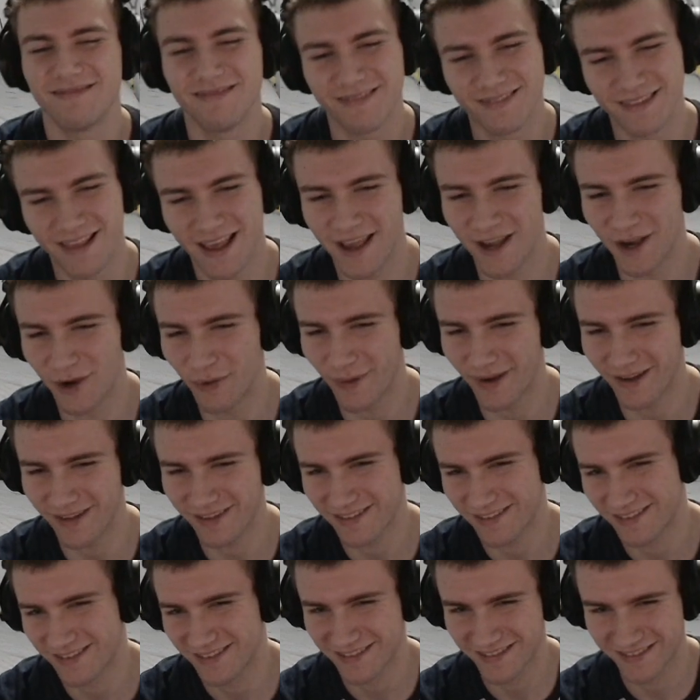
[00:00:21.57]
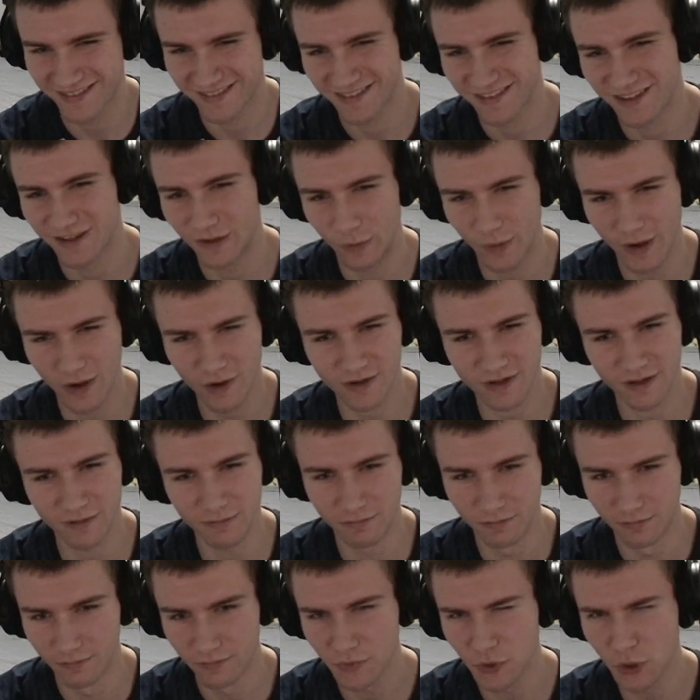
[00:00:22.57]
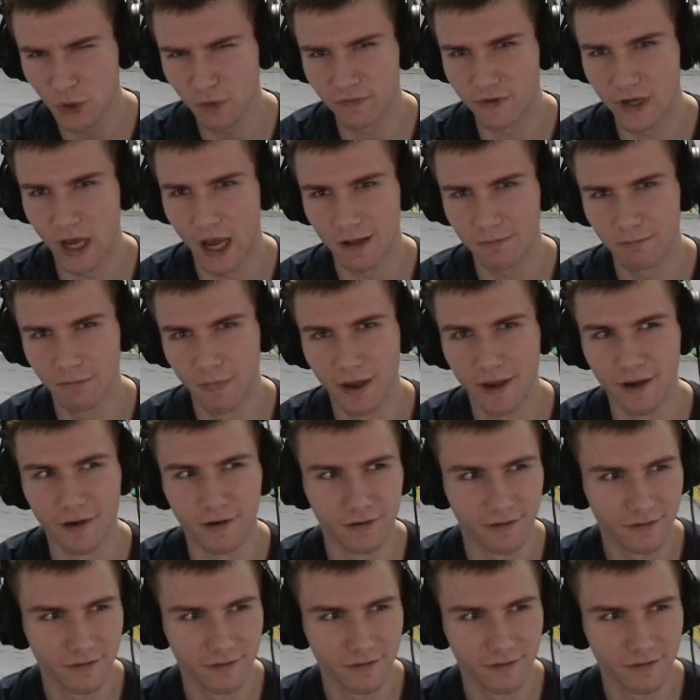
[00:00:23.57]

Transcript: AOL. Welcome, you've got mail.